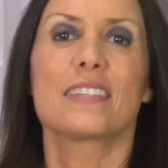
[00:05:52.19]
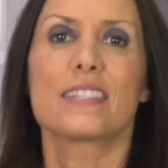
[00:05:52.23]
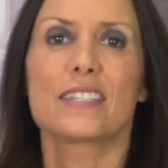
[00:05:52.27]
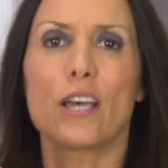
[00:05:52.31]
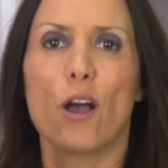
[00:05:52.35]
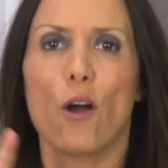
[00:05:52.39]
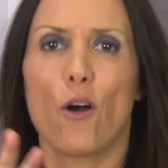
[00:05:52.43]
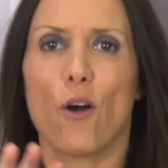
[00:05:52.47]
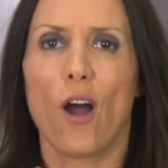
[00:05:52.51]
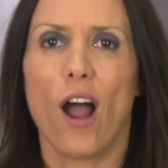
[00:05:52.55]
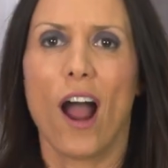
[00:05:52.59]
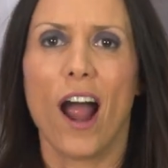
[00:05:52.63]

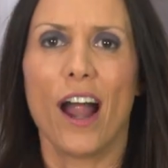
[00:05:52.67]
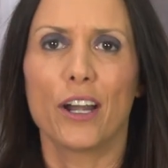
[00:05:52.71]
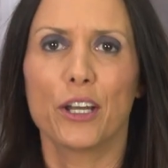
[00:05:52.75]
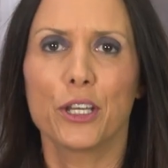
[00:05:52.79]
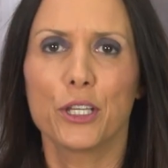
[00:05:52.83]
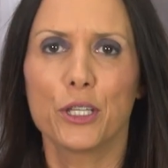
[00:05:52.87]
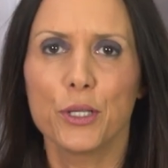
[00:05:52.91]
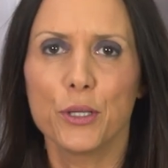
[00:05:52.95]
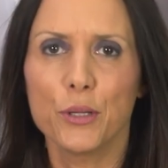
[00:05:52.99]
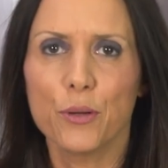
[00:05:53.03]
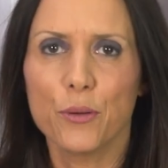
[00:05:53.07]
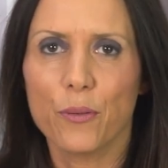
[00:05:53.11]
So are
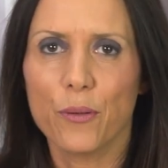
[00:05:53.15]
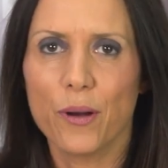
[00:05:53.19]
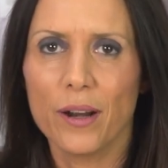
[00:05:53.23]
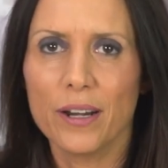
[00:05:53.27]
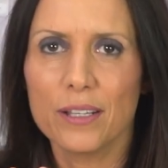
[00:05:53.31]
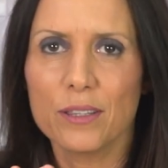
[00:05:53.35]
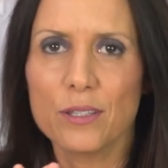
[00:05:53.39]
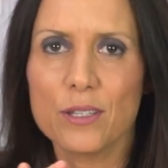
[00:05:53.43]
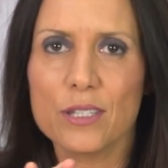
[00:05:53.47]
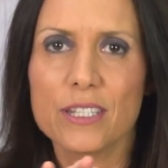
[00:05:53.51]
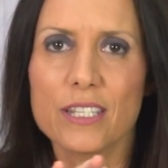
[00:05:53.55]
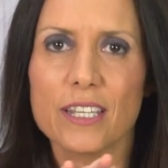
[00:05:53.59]
you
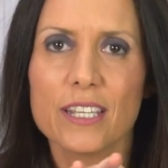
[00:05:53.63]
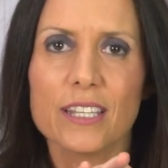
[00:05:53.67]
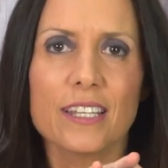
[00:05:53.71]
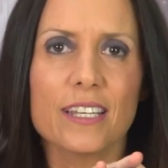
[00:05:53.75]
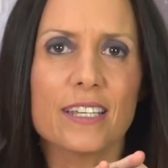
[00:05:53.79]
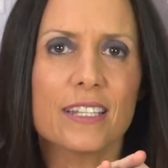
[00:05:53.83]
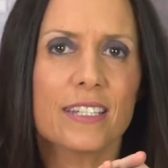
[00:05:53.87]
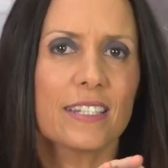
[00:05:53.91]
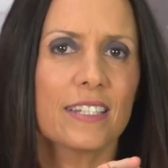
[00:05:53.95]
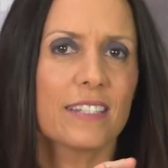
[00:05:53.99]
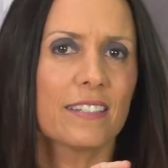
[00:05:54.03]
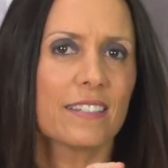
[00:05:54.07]
ready to see
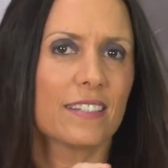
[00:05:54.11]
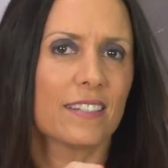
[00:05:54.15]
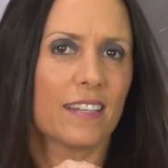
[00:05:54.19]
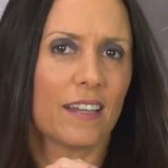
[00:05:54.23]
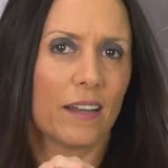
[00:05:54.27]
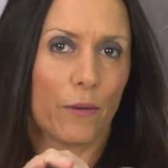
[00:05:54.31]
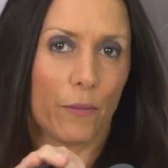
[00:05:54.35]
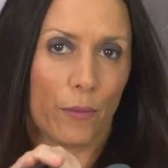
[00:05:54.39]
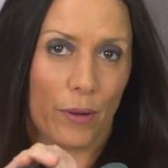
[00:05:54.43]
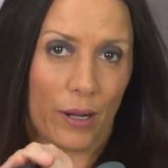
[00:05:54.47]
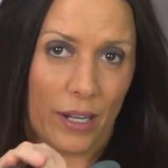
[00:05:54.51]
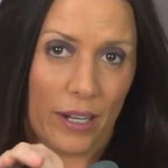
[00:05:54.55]
this?
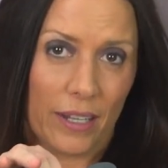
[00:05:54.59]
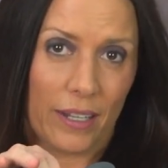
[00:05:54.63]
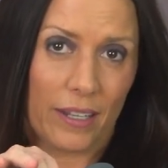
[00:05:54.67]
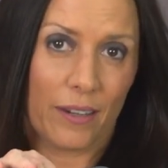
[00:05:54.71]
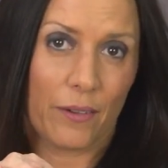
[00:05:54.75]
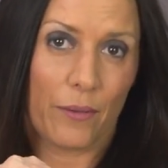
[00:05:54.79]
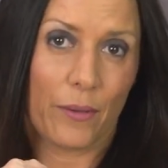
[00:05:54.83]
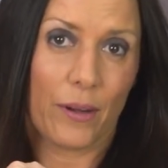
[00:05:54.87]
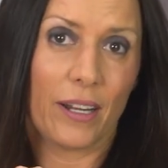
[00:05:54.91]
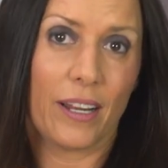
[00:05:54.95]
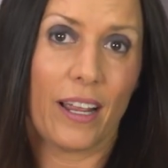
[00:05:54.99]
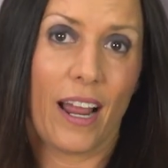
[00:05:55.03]

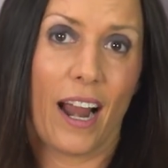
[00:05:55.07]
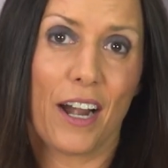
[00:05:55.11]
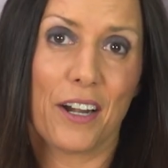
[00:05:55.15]
Really? Really?